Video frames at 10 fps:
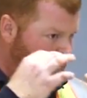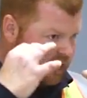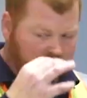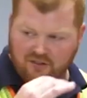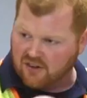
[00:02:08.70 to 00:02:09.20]

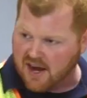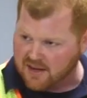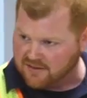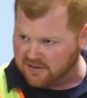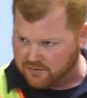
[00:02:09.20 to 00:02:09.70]
dark
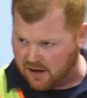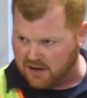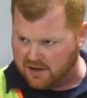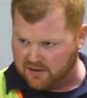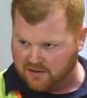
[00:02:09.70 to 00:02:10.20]
shades, because we're
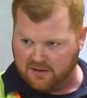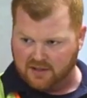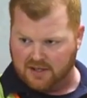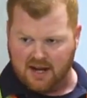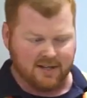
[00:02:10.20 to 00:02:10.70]
out here during
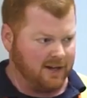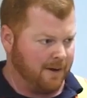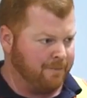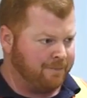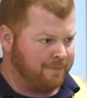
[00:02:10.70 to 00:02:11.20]
the
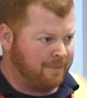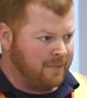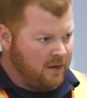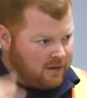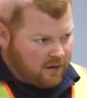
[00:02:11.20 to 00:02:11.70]
daytime.
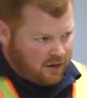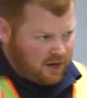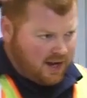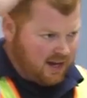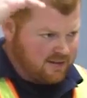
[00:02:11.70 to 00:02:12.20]

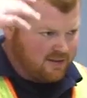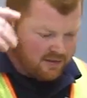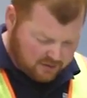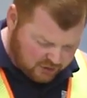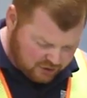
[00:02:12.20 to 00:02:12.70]
Hard hats,
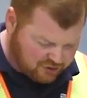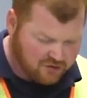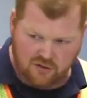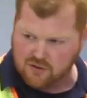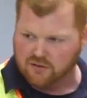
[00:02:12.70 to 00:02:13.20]
good
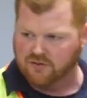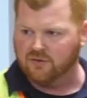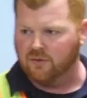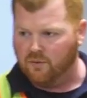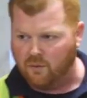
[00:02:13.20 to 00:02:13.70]
shoes,
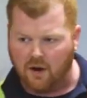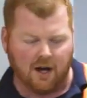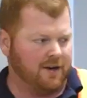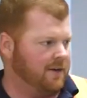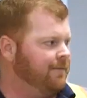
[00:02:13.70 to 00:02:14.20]

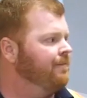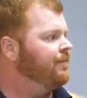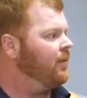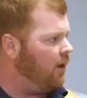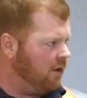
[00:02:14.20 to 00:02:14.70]
water,
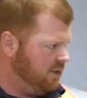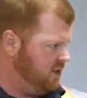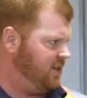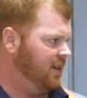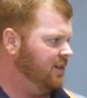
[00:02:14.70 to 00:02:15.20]
all
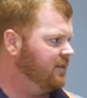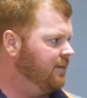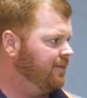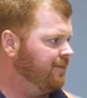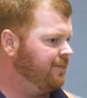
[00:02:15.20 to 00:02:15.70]
these things,
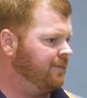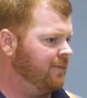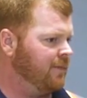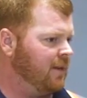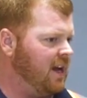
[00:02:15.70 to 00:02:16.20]

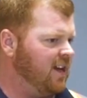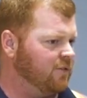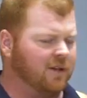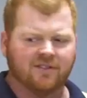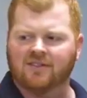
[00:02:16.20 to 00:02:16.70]
as
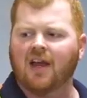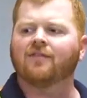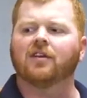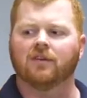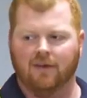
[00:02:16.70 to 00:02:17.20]
well as
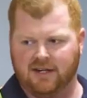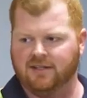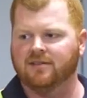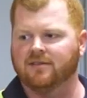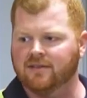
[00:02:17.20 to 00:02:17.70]
safety
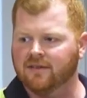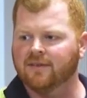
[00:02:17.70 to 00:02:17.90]
devices.